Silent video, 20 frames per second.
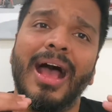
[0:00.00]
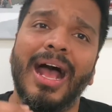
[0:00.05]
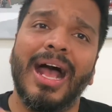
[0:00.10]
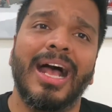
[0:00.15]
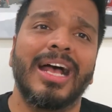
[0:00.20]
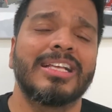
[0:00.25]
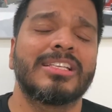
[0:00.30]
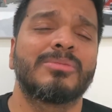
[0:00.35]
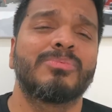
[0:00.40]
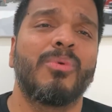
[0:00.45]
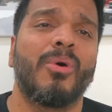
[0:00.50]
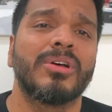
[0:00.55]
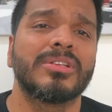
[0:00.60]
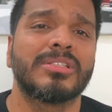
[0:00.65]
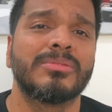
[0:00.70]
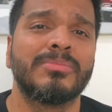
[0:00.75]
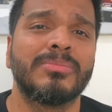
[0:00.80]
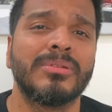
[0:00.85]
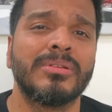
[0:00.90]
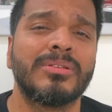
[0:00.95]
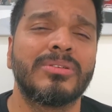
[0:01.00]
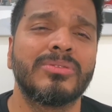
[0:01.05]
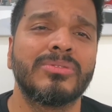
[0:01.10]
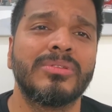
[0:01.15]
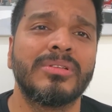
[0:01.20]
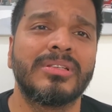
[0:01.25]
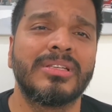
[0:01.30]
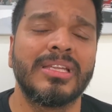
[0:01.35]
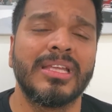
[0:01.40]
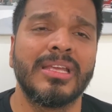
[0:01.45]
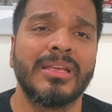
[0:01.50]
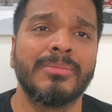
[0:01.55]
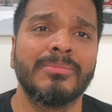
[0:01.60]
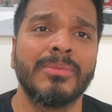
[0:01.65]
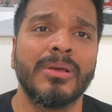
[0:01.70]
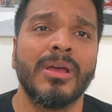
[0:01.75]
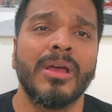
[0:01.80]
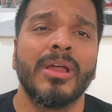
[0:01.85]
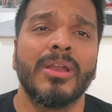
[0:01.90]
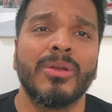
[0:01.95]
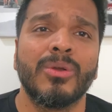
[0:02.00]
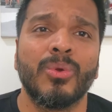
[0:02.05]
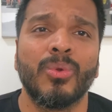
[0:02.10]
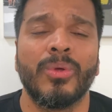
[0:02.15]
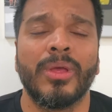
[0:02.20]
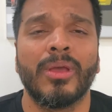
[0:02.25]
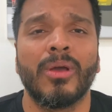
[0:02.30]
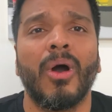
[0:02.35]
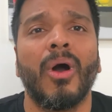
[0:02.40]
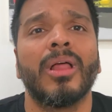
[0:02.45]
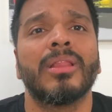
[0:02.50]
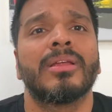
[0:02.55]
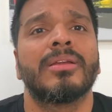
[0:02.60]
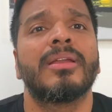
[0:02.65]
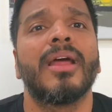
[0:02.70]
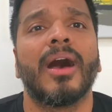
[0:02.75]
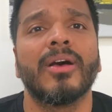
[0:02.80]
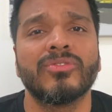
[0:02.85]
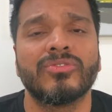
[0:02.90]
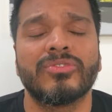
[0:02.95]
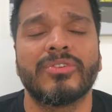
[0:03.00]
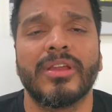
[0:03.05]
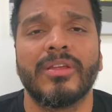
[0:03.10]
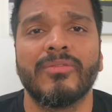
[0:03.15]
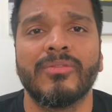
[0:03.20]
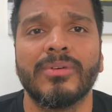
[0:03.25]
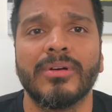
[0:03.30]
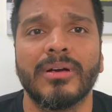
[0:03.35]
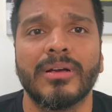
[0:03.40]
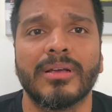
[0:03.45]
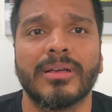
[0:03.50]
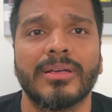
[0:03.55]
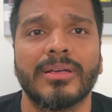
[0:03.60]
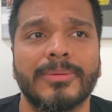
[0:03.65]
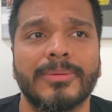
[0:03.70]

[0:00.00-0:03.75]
as possible to the team doing all the downstream work.